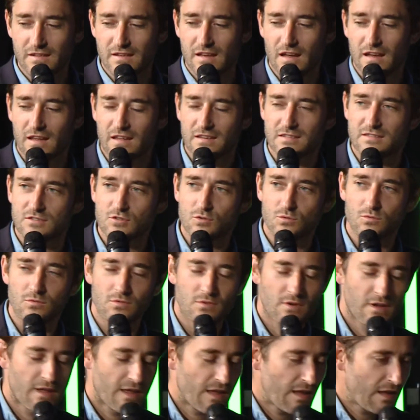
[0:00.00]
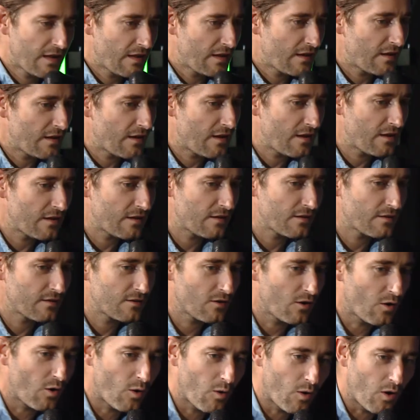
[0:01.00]
Chloé, I've got one last
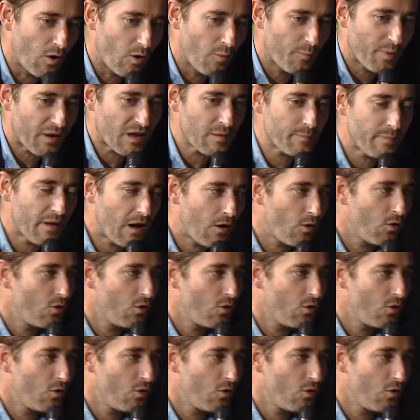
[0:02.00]
question for you.